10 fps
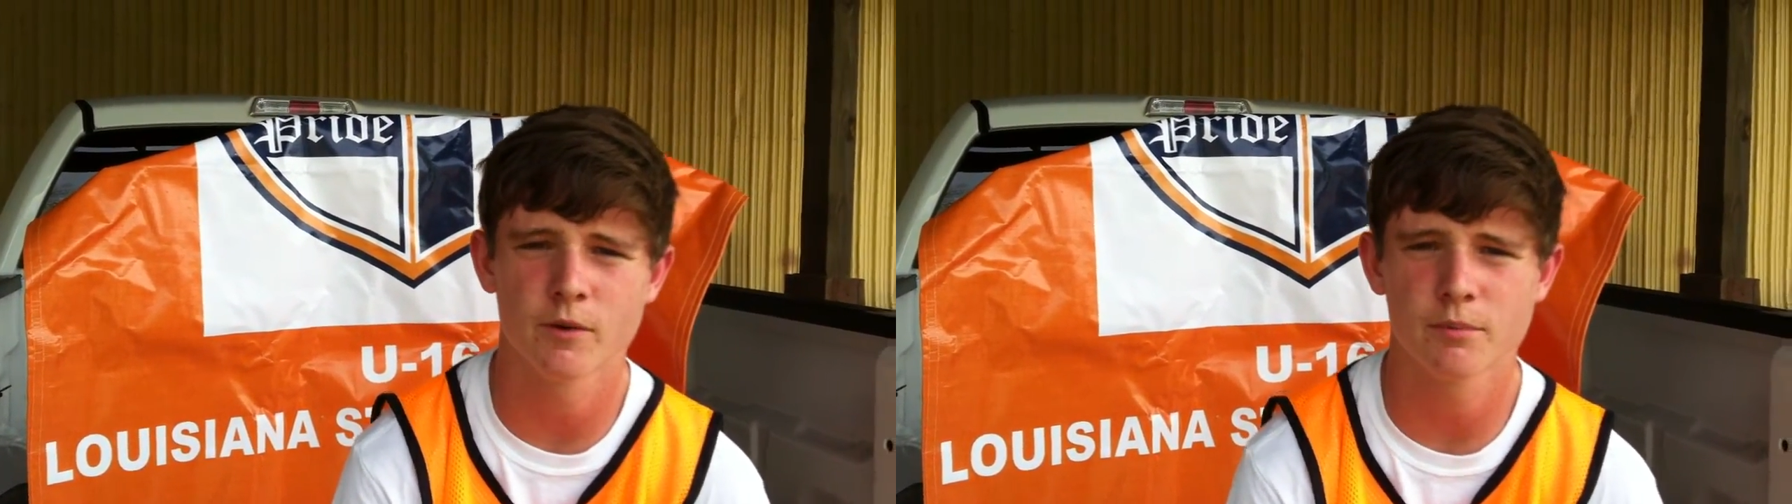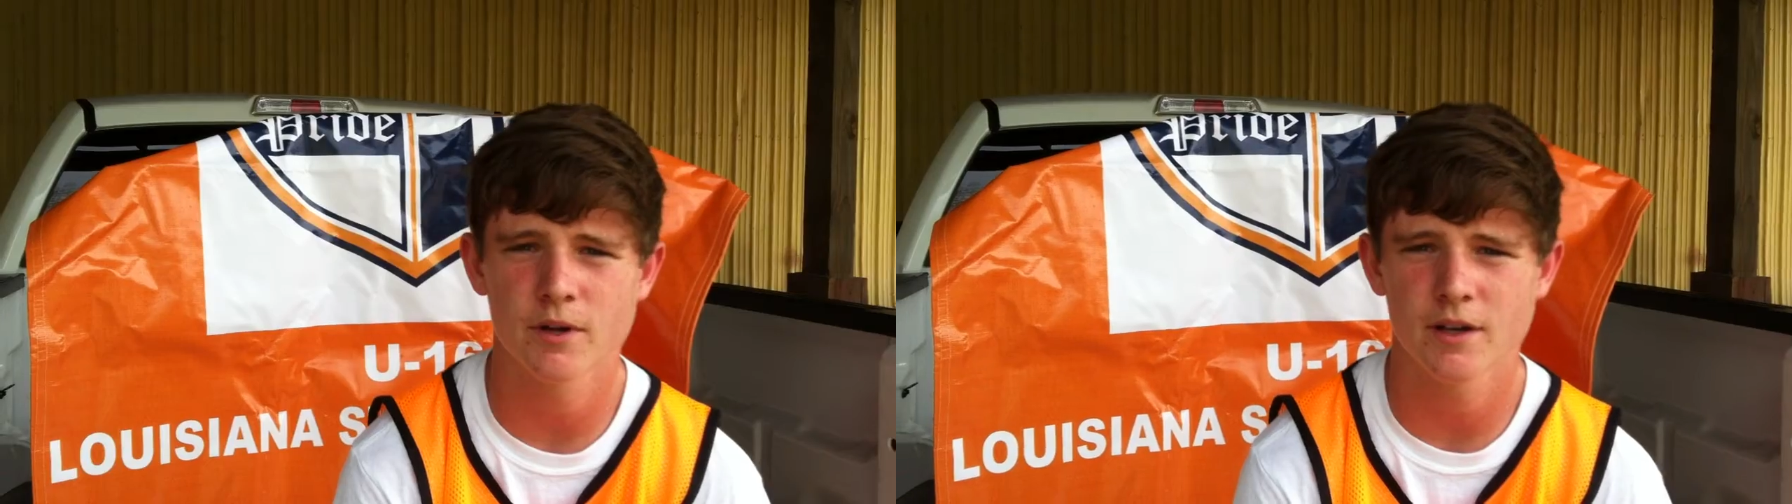
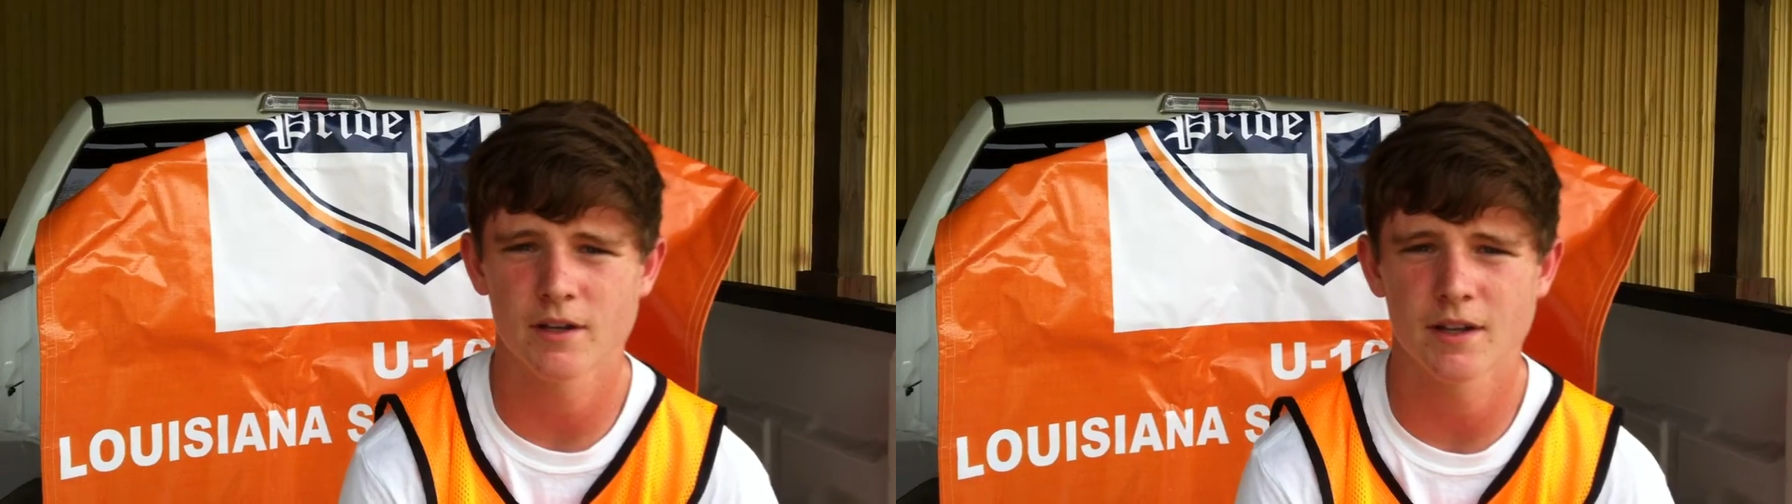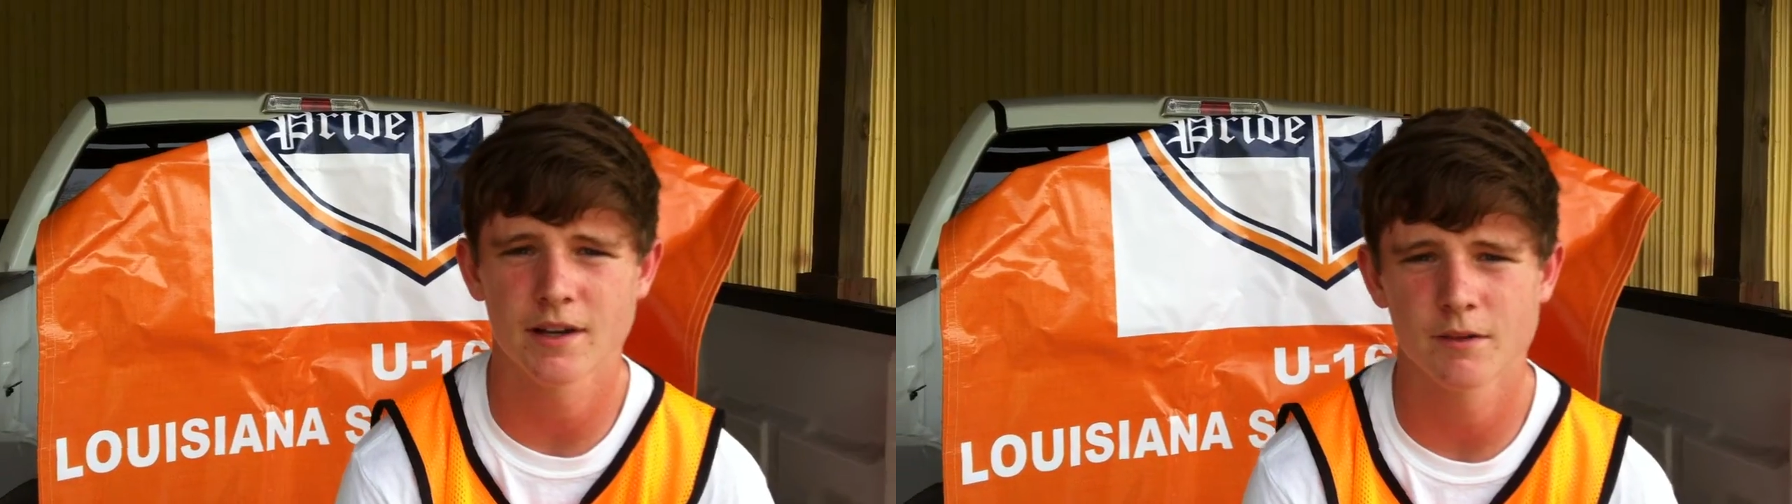we
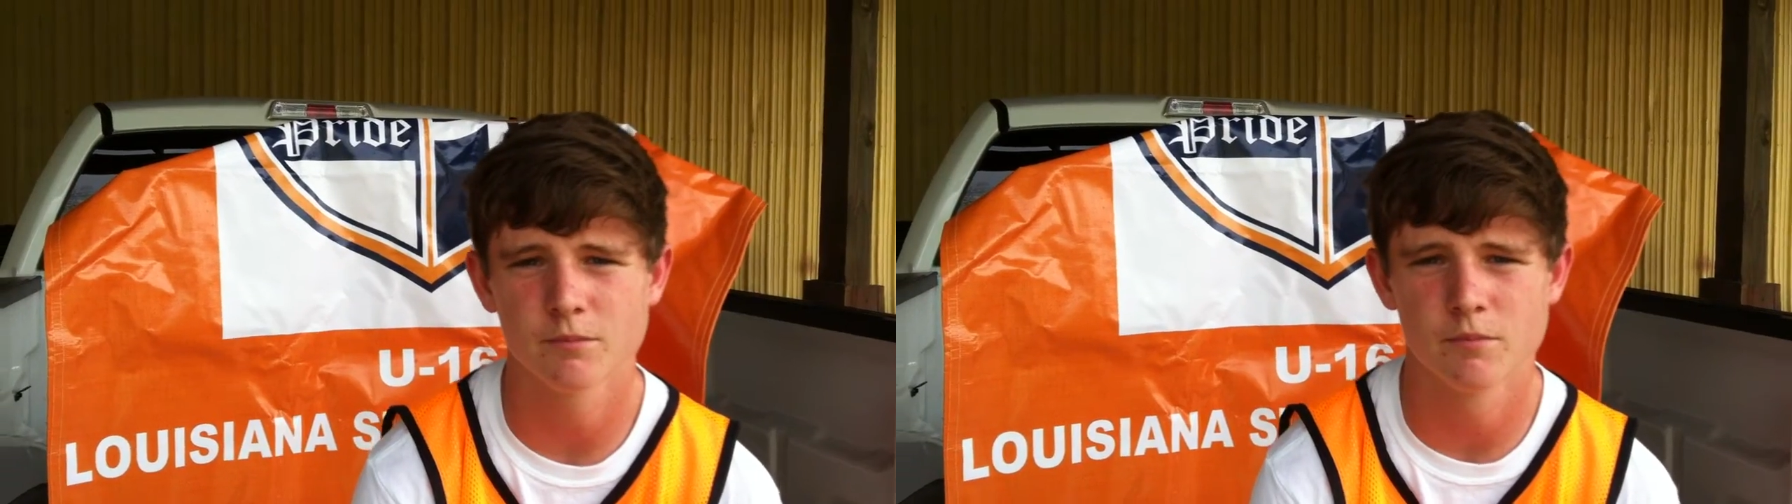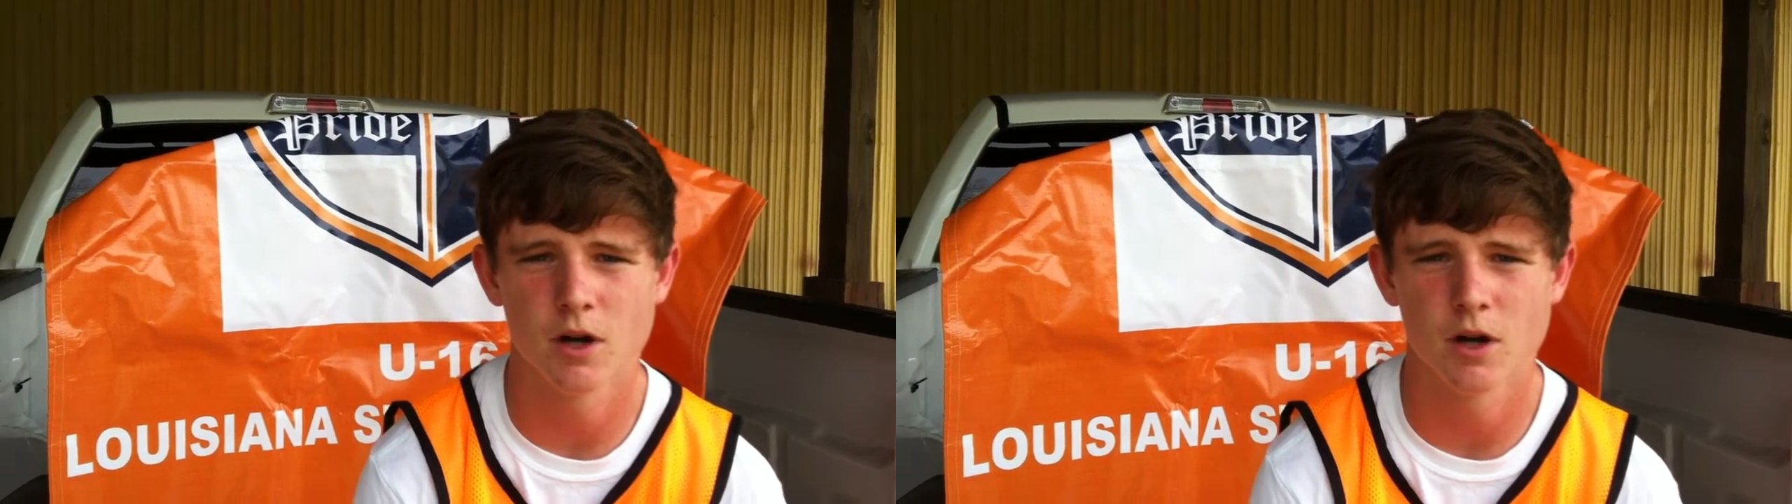played like